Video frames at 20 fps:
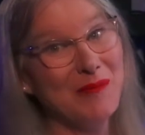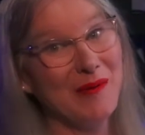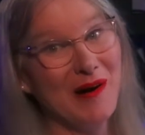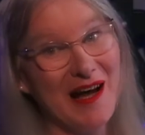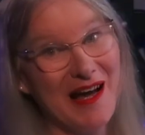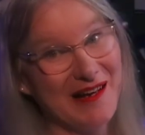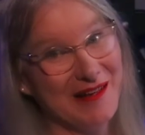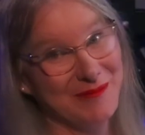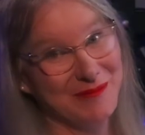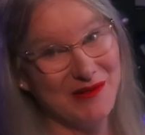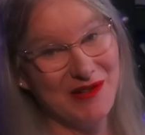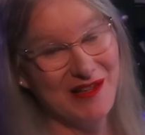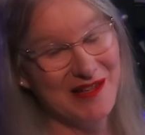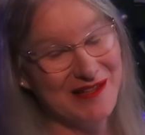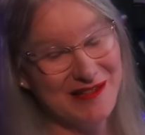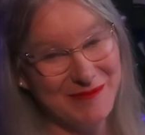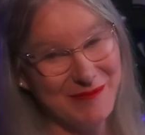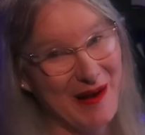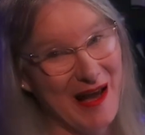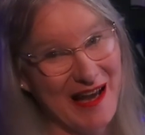bottom to
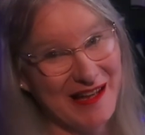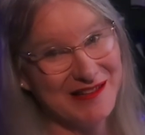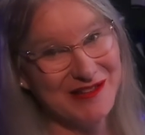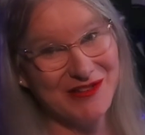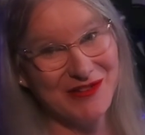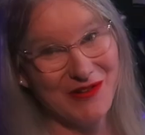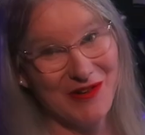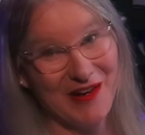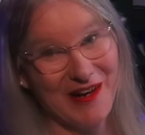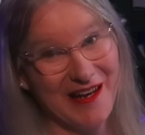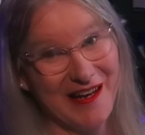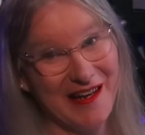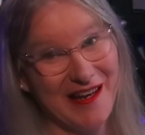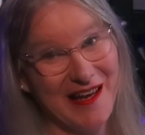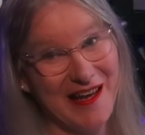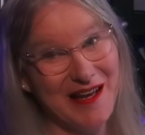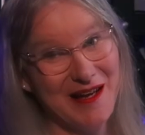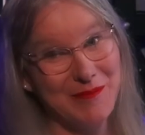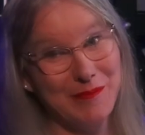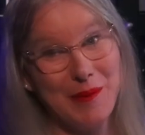his backstory,
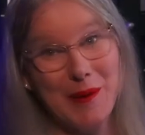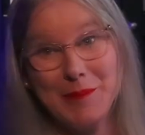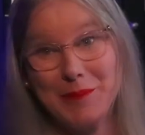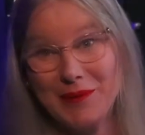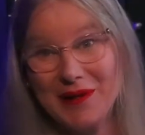but